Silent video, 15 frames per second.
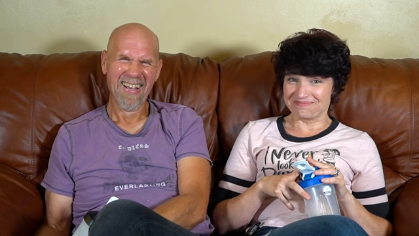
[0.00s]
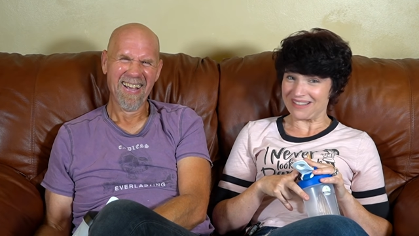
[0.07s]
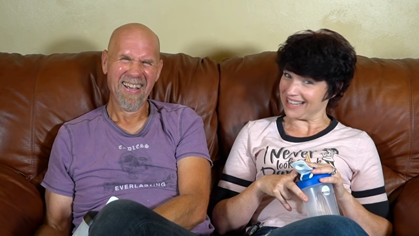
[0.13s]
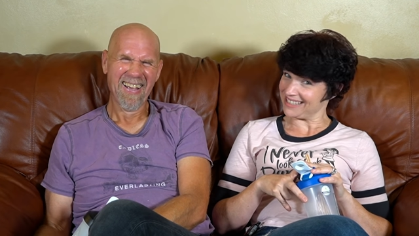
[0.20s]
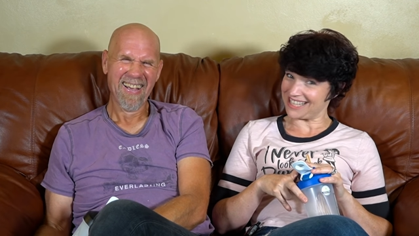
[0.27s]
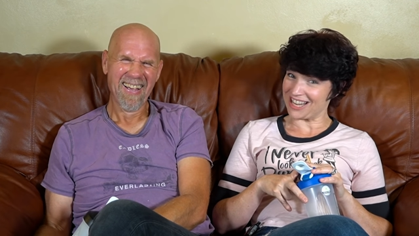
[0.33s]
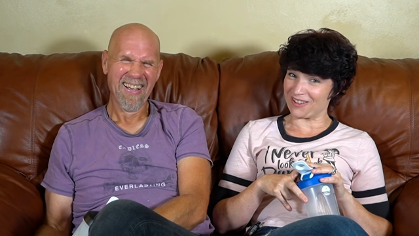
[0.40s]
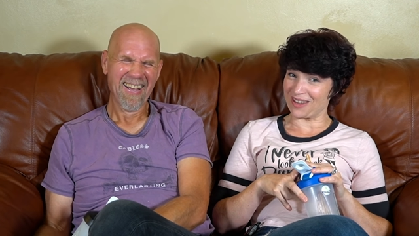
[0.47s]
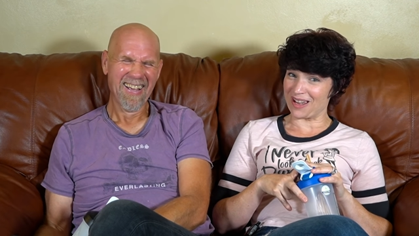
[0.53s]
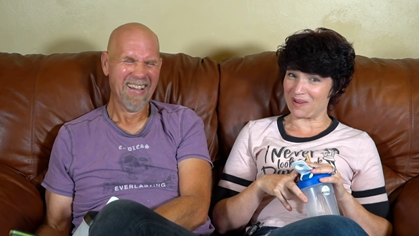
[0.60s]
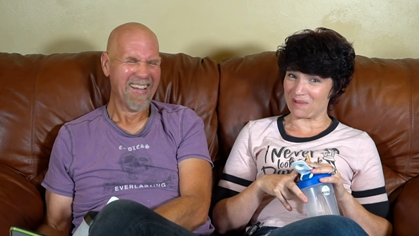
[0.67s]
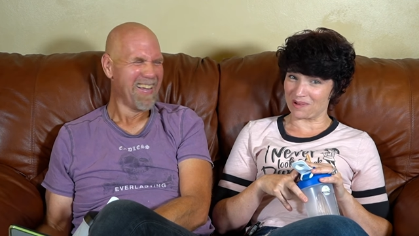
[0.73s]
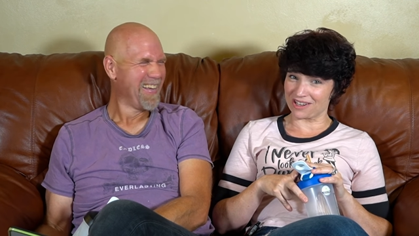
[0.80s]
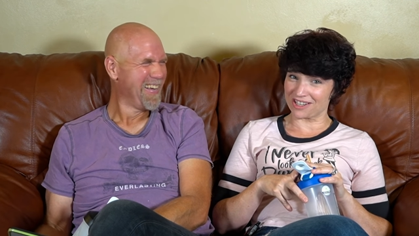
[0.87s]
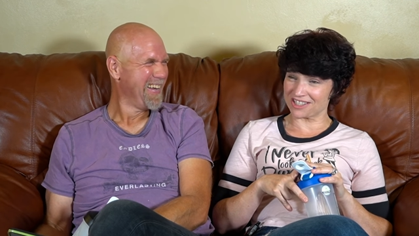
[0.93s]
Speaker 1: That's how
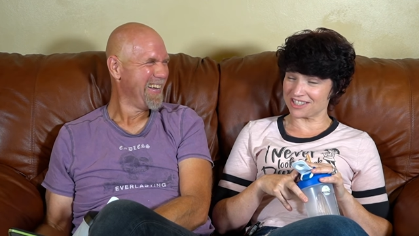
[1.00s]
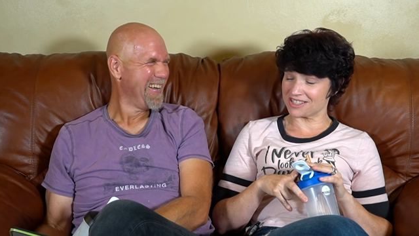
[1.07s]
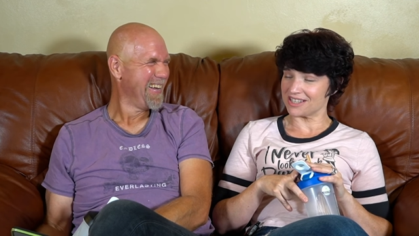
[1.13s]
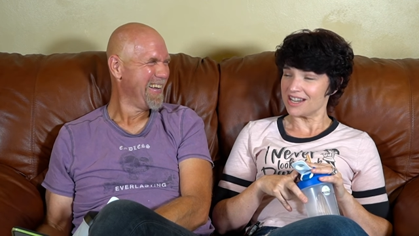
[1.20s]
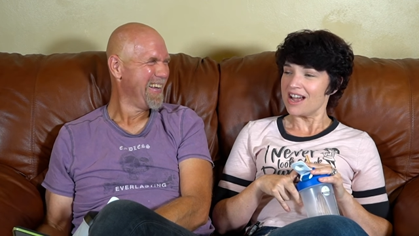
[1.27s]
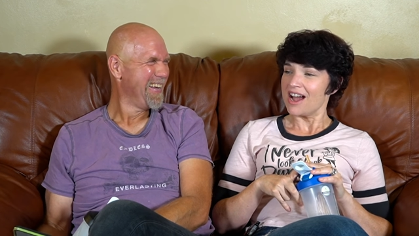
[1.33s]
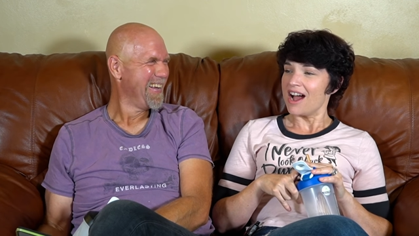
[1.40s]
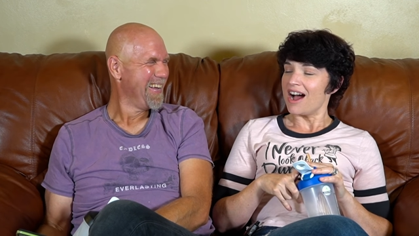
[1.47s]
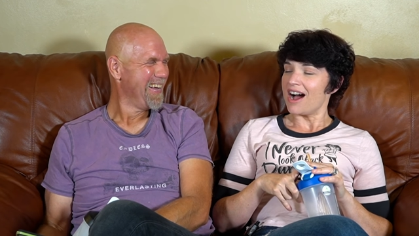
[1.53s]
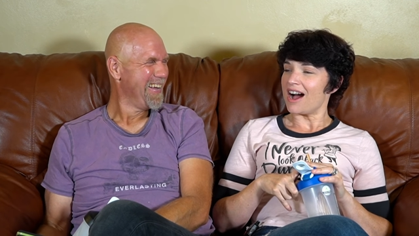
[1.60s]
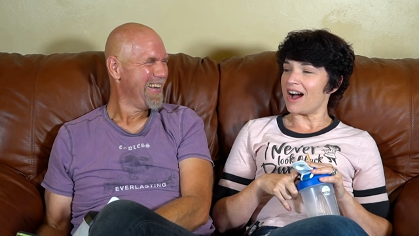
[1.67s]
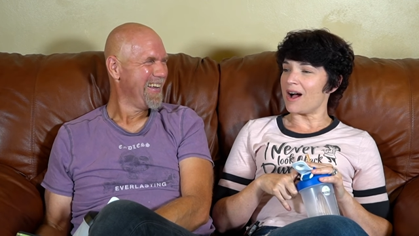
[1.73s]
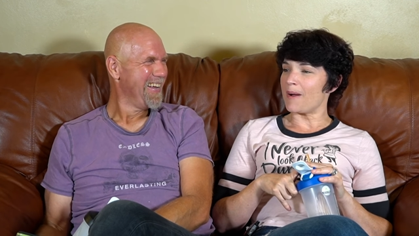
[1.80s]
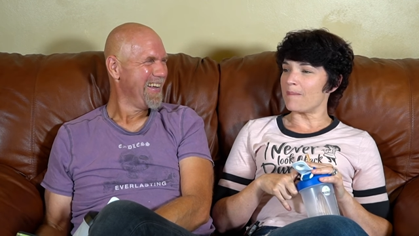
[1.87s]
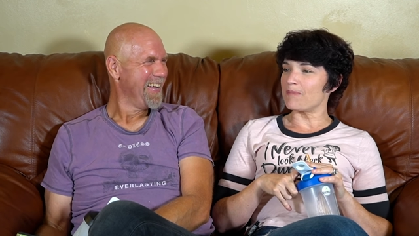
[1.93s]
that works.
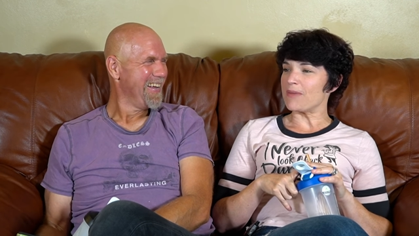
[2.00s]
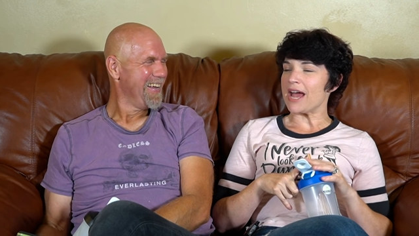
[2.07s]
Um,